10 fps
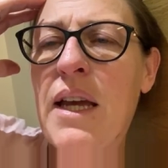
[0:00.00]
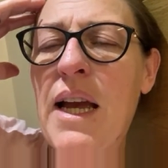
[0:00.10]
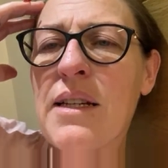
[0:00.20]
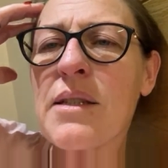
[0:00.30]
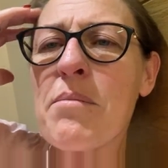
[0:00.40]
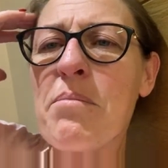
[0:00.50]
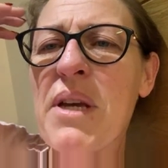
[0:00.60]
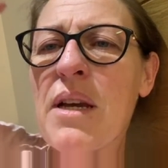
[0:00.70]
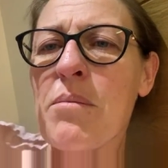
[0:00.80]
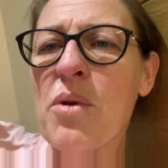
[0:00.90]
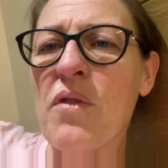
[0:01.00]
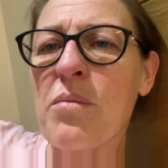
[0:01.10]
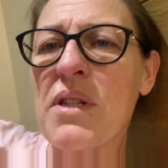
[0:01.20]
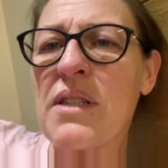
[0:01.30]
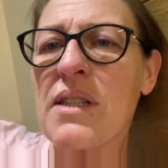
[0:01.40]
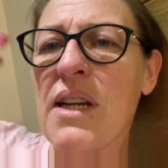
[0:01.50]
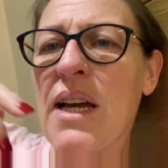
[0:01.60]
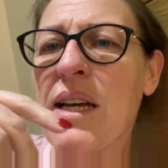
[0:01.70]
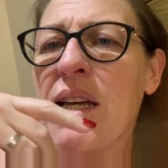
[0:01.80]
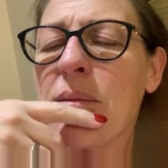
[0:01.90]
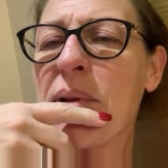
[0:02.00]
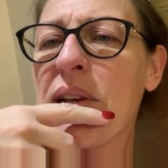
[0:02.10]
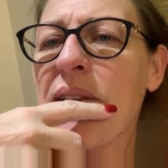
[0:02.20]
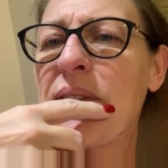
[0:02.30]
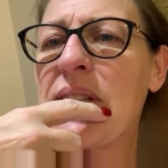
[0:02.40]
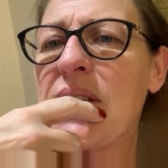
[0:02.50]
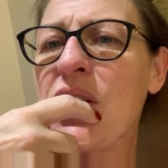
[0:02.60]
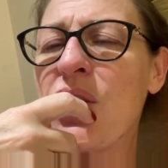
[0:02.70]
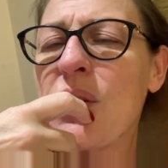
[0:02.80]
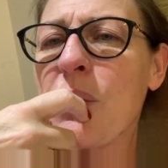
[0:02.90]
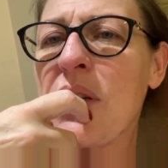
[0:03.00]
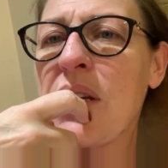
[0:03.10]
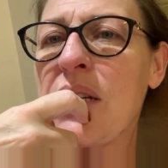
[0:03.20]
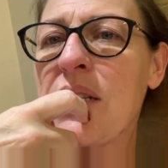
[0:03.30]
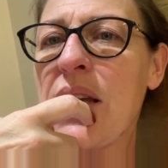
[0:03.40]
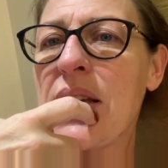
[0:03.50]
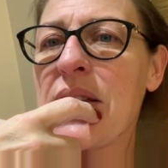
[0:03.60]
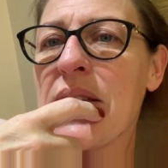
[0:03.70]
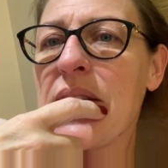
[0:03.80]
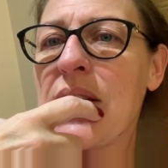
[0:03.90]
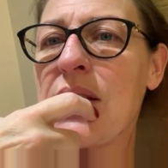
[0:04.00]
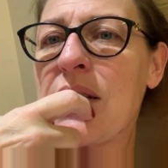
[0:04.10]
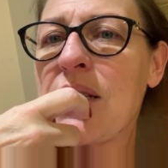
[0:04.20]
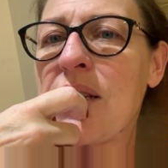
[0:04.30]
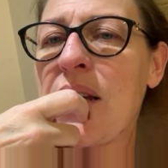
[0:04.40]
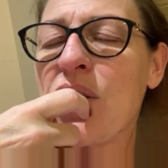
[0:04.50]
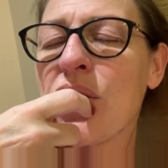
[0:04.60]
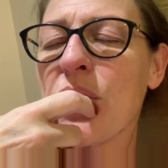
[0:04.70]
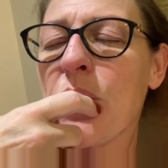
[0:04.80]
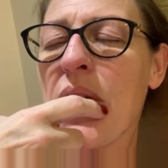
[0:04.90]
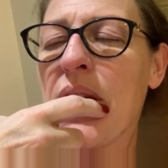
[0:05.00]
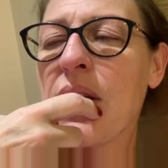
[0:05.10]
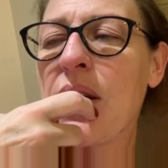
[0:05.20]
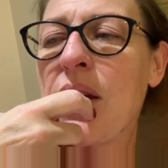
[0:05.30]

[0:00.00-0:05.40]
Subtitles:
had some bigger movements today. He's been having seizures when they take the sedation away,